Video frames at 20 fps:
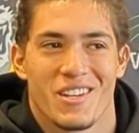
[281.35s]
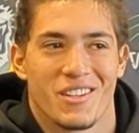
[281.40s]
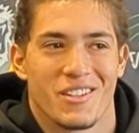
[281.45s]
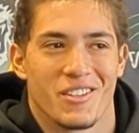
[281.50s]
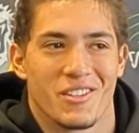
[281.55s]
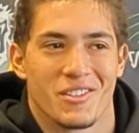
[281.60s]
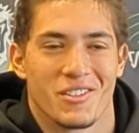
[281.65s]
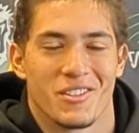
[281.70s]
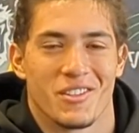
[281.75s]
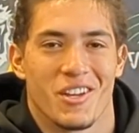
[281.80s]

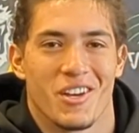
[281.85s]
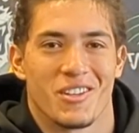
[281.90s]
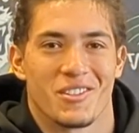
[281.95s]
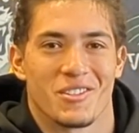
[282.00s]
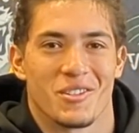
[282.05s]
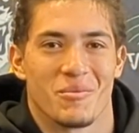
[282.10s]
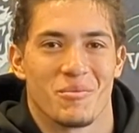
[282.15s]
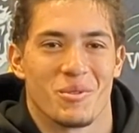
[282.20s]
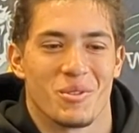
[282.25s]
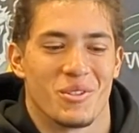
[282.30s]
Not
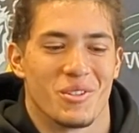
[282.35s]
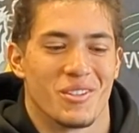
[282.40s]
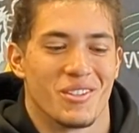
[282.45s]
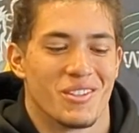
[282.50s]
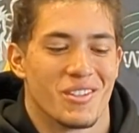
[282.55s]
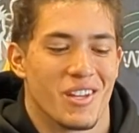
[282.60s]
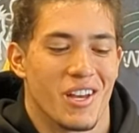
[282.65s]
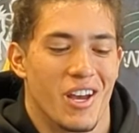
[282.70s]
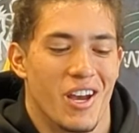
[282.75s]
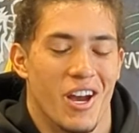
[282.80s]
something
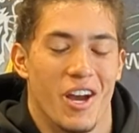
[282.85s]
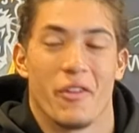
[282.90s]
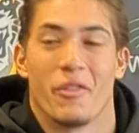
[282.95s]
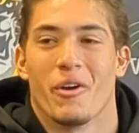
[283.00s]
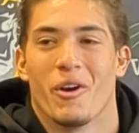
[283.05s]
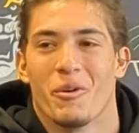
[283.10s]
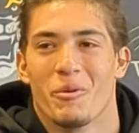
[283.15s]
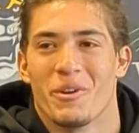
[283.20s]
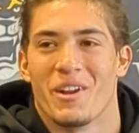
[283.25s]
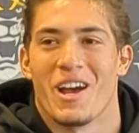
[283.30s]
I
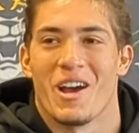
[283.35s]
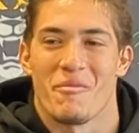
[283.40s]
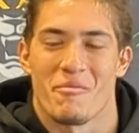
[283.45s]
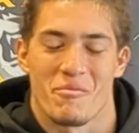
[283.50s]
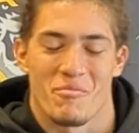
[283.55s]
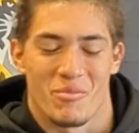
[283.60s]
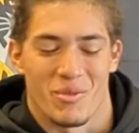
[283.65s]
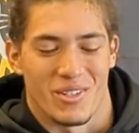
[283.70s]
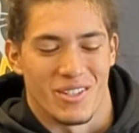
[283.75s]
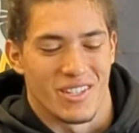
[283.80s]
thought would
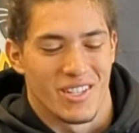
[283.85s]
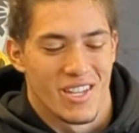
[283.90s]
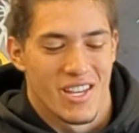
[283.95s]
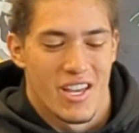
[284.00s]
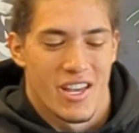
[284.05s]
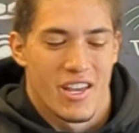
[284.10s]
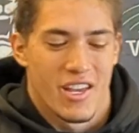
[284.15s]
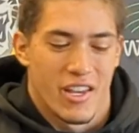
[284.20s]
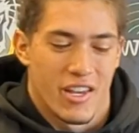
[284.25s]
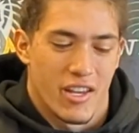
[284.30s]
happen, but
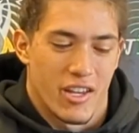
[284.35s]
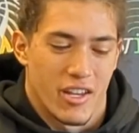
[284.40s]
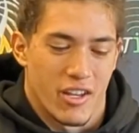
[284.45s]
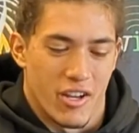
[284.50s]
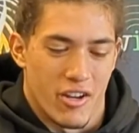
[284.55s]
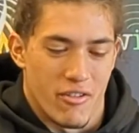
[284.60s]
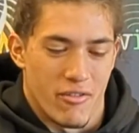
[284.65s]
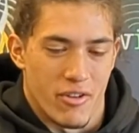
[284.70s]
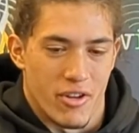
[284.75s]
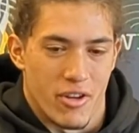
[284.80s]
you
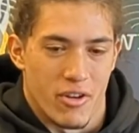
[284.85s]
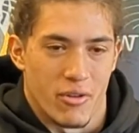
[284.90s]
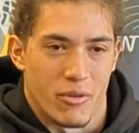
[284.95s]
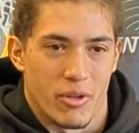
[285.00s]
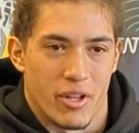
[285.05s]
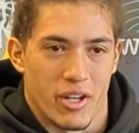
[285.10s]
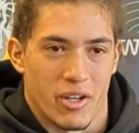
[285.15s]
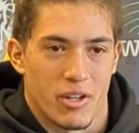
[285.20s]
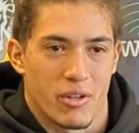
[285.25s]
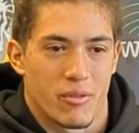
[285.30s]
never
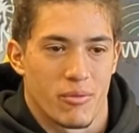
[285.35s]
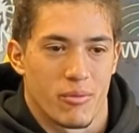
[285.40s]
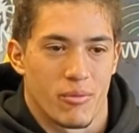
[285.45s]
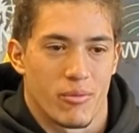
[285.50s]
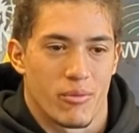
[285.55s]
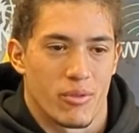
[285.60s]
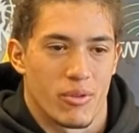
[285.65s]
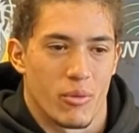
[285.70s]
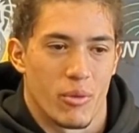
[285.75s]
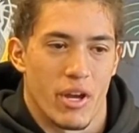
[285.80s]
know.
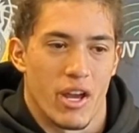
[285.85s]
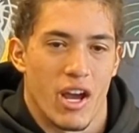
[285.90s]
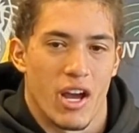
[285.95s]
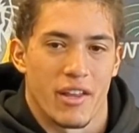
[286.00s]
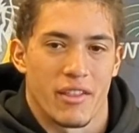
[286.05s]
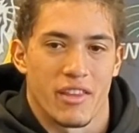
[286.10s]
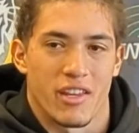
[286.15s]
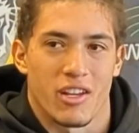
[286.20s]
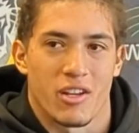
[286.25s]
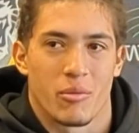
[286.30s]
The way I
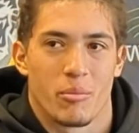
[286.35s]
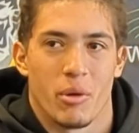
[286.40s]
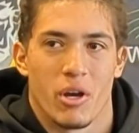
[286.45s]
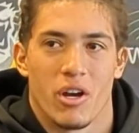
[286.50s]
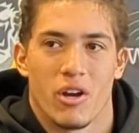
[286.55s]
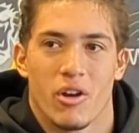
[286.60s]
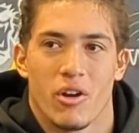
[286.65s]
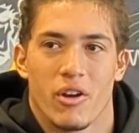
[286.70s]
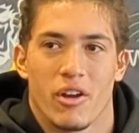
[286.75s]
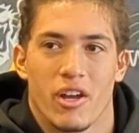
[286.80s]
think
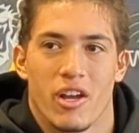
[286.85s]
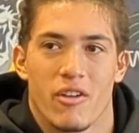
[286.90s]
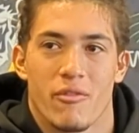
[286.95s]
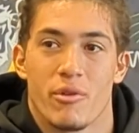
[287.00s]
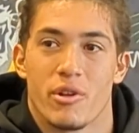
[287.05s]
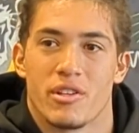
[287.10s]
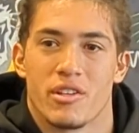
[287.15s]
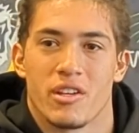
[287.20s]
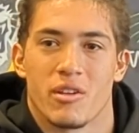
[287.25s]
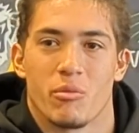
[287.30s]
about
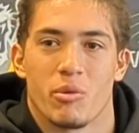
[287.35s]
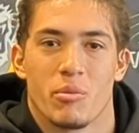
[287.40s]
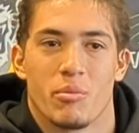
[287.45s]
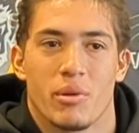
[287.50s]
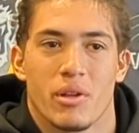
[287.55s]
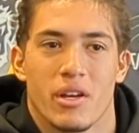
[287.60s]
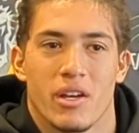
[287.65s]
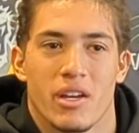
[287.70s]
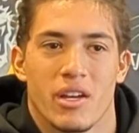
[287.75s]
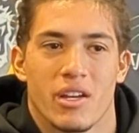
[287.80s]
every team we
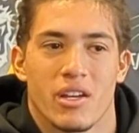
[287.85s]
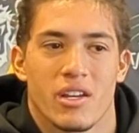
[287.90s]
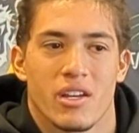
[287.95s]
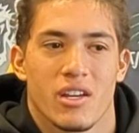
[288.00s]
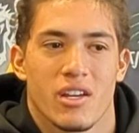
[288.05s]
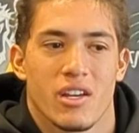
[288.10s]
play